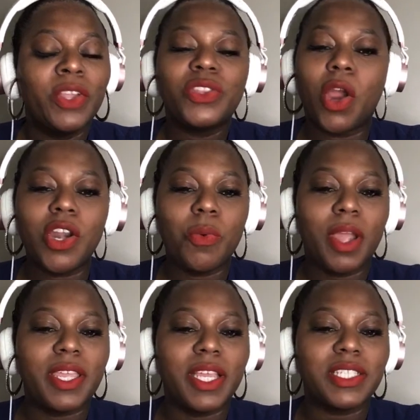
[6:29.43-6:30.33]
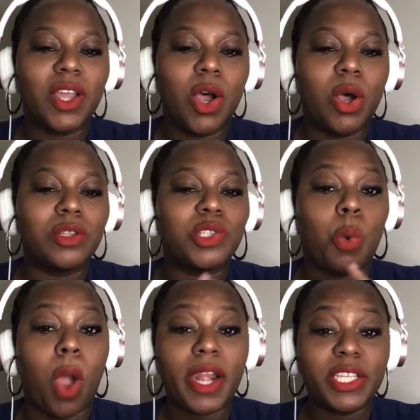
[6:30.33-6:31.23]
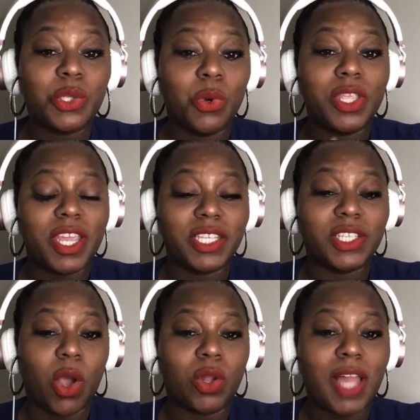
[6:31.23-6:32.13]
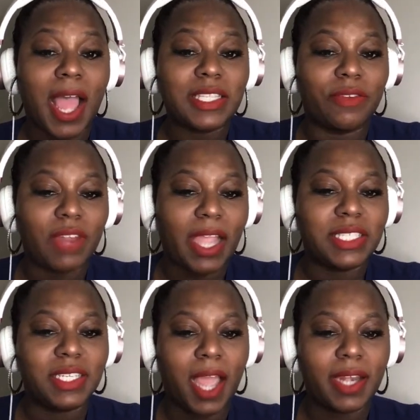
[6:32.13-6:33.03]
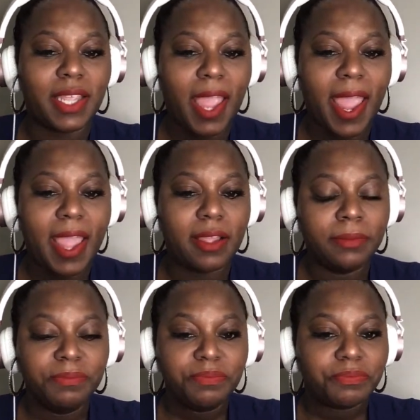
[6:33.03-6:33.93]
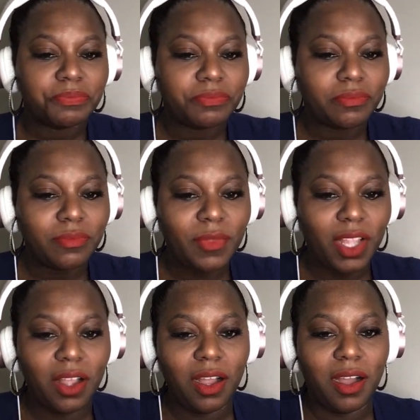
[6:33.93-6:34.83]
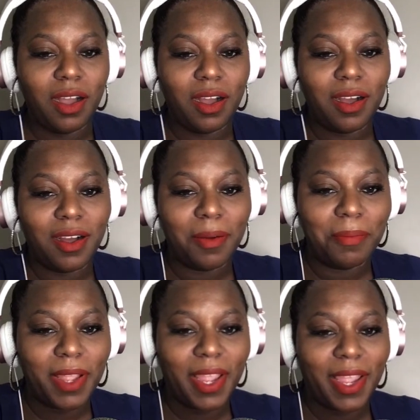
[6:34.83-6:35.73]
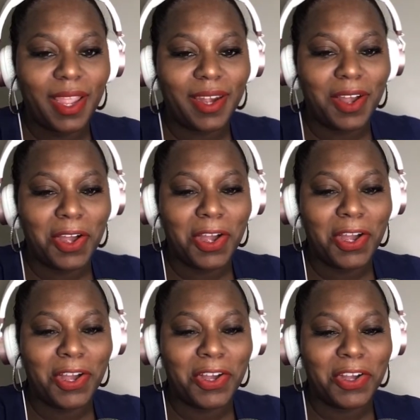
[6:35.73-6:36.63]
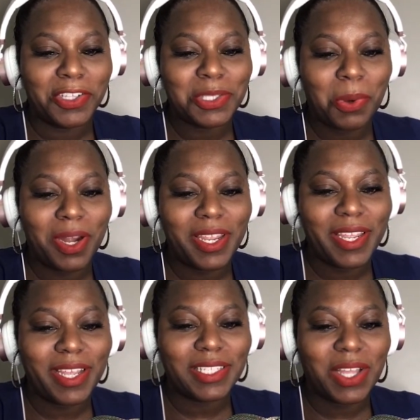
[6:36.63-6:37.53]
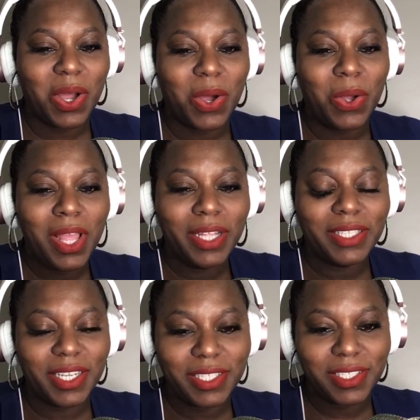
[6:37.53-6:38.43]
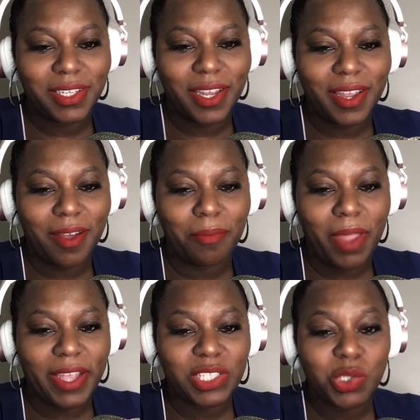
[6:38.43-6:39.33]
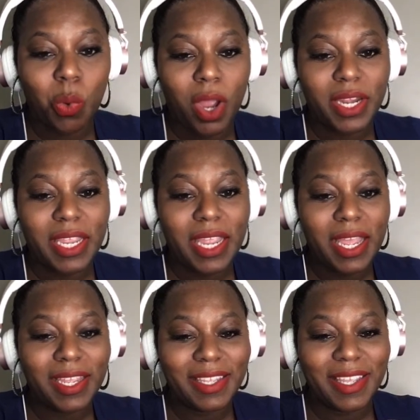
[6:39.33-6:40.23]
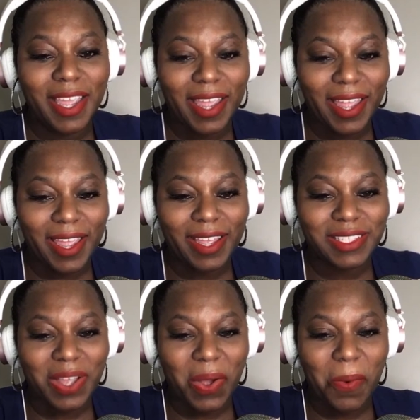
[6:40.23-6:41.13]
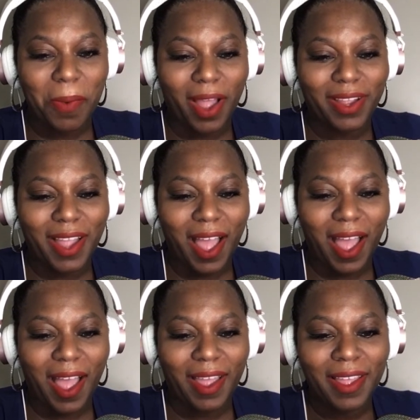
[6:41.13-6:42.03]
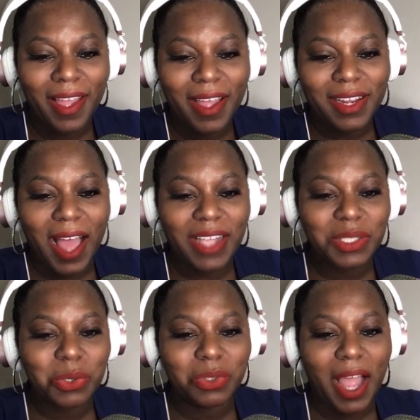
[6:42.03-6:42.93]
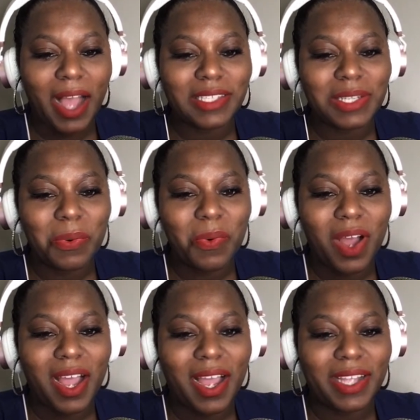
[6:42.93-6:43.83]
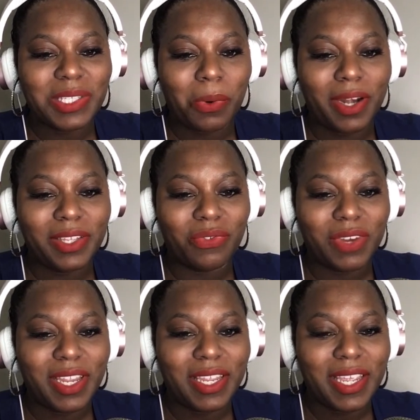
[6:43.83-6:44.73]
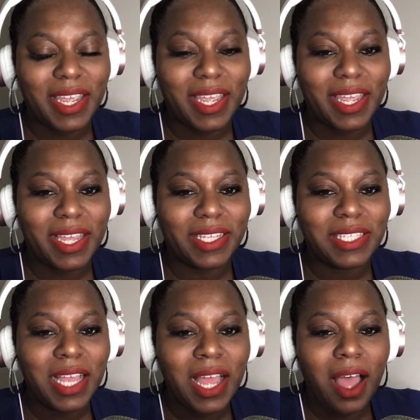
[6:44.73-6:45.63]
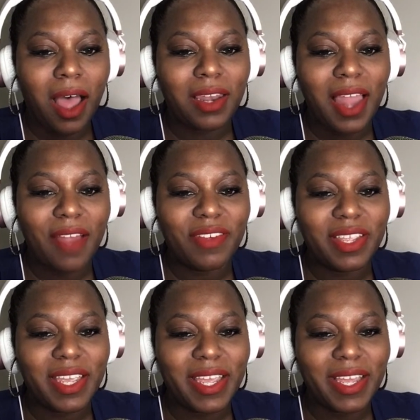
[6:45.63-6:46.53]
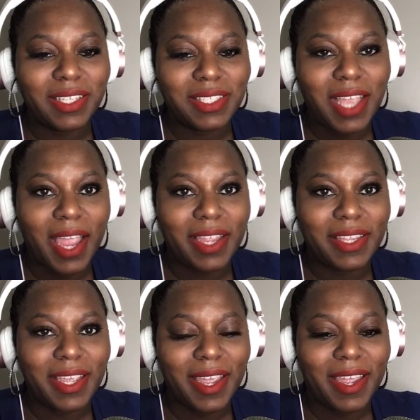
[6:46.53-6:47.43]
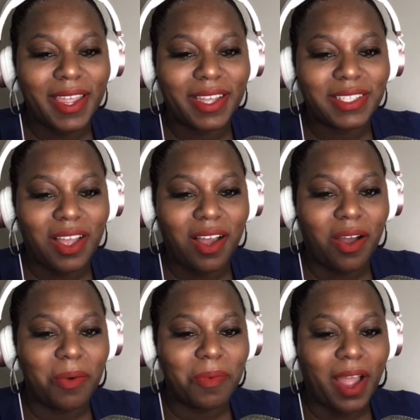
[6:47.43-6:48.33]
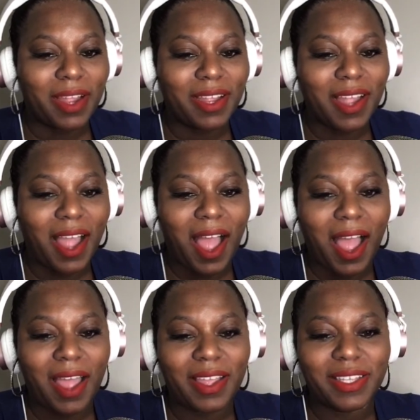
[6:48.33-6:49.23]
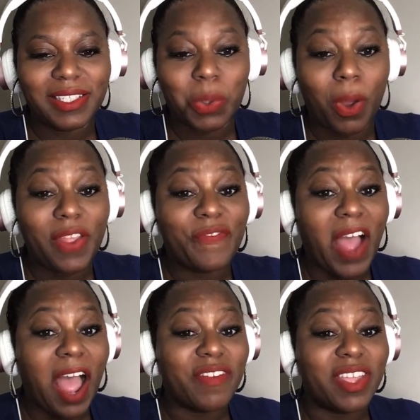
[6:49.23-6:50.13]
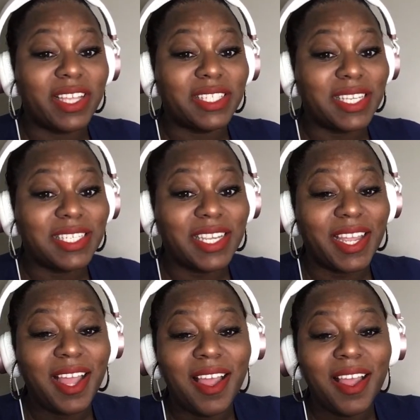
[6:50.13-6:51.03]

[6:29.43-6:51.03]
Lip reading: 31 years ago, 22 years ago, class of 1998. Oh man, 20 years ago. This year makes 20 years. Oh my God. Class of 2001, 23 years, 11 years, 10 years. Oh my God. It's 25 years this year,